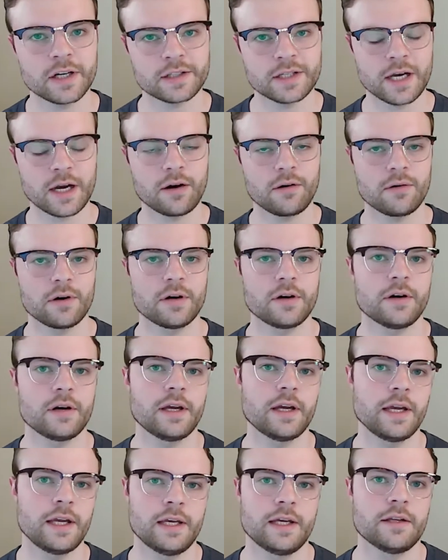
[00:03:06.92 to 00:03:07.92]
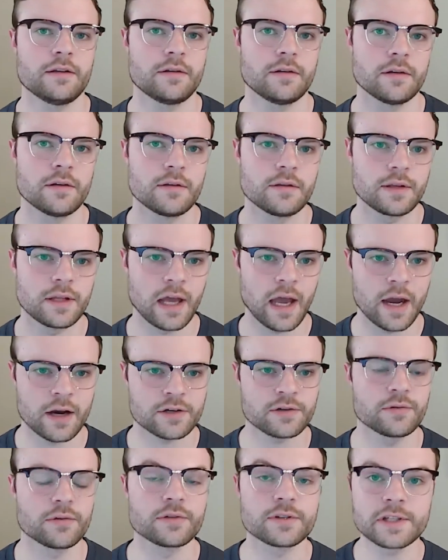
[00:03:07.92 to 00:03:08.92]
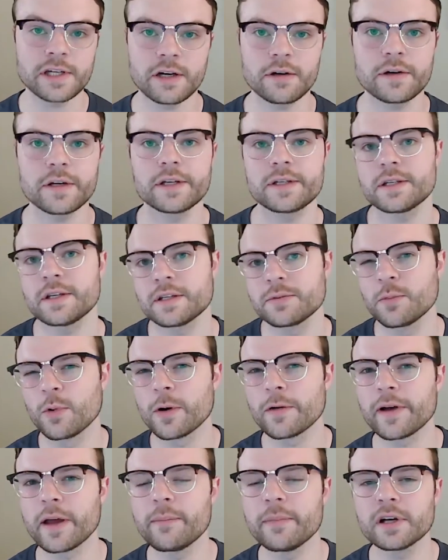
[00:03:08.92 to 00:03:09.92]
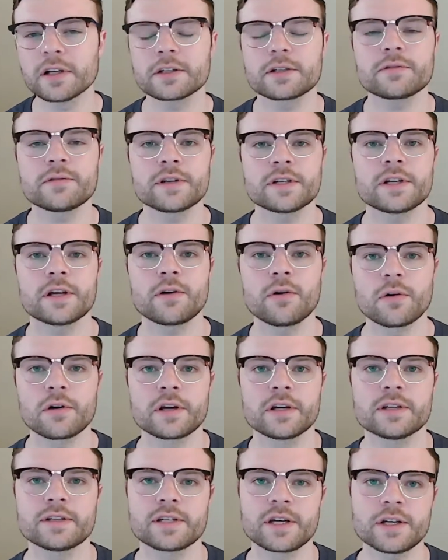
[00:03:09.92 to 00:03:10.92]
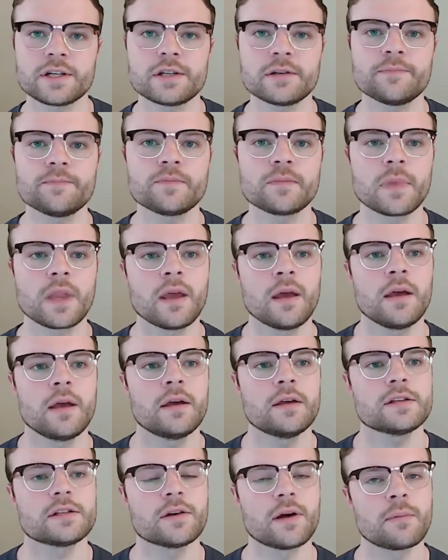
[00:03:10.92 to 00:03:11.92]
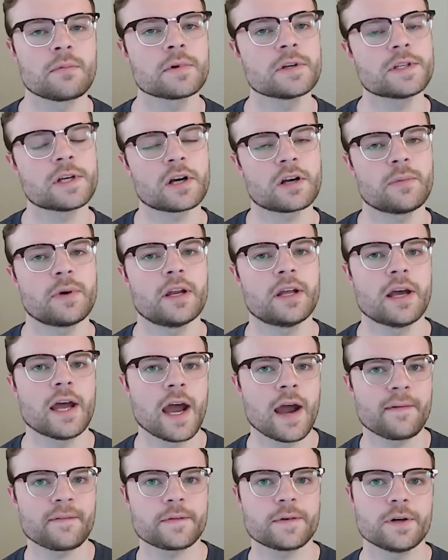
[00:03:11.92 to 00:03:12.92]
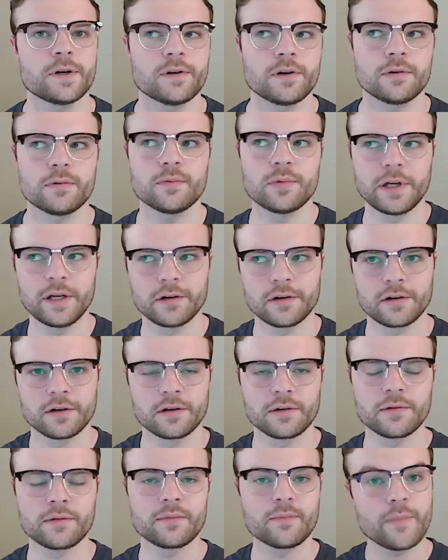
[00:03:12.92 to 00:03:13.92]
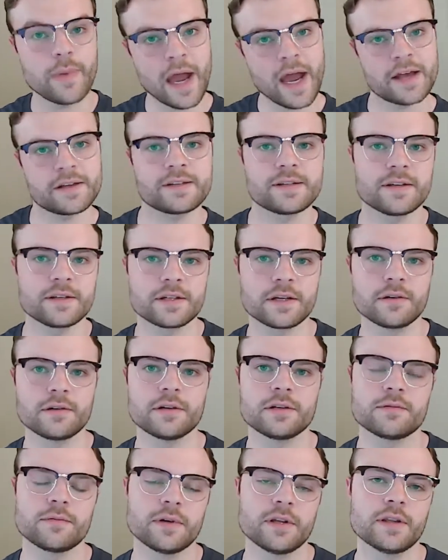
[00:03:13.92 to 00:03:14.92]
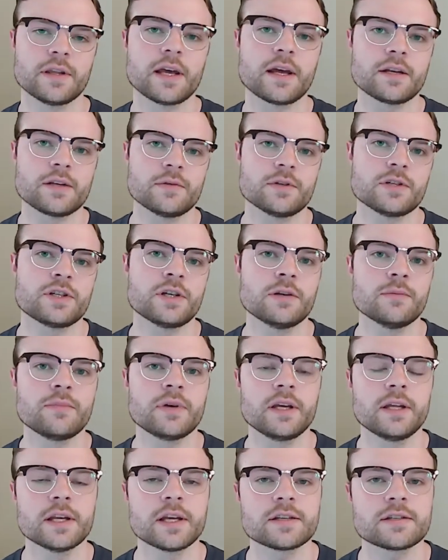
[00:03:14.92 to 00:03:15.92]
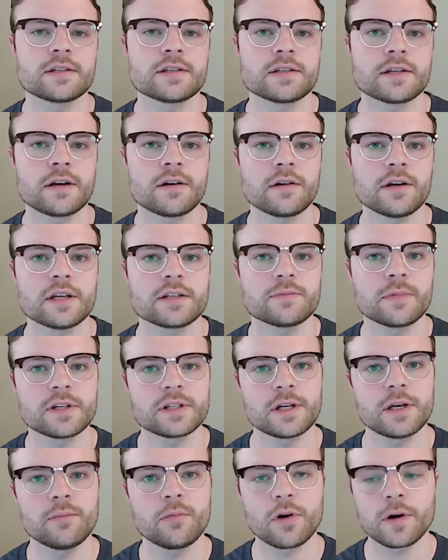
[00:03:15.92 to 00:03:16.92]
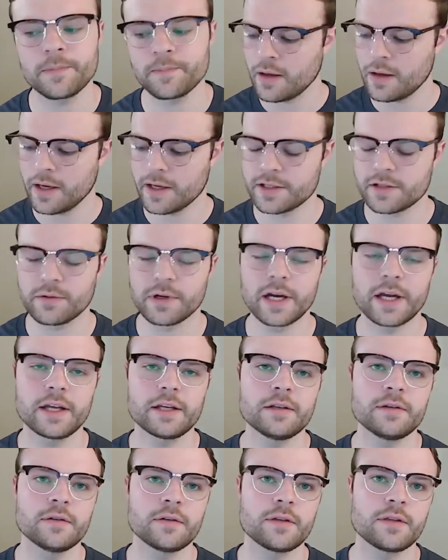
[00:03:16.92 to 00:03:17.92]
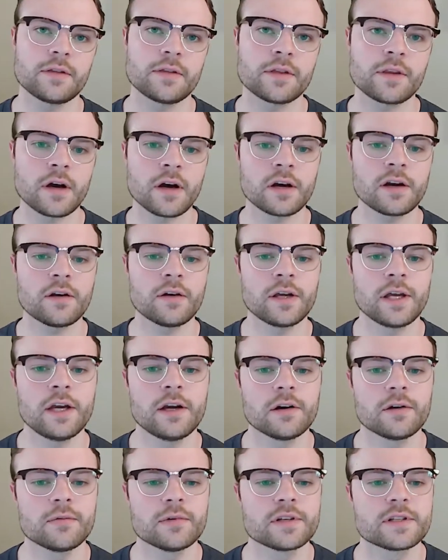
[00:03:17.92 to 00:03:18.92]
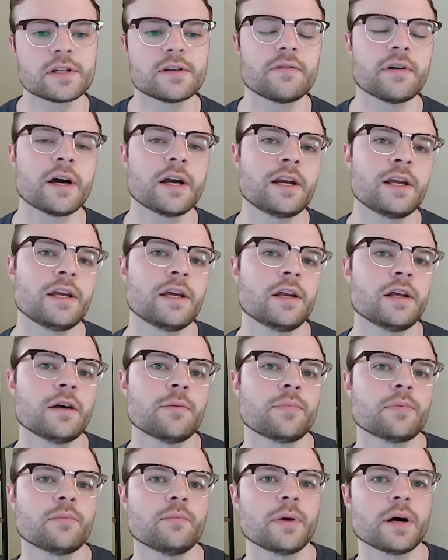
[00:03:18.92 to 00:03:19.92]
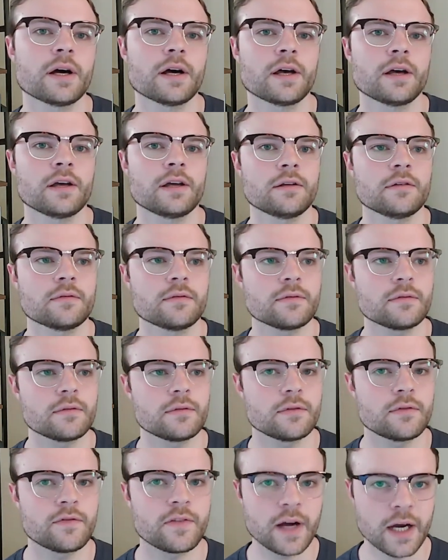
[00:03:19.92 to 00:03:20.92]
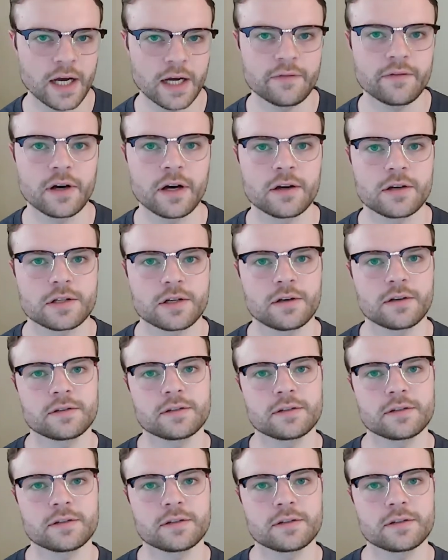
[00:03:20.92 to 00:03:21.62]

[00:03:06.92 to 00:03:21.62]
Tower in the actual series is more of a militaristic organization. So I'm going to talk about it after we are past the series when that shouldn't be necessary as much anymore. And so what I thought here was dividing it up by five ajahs.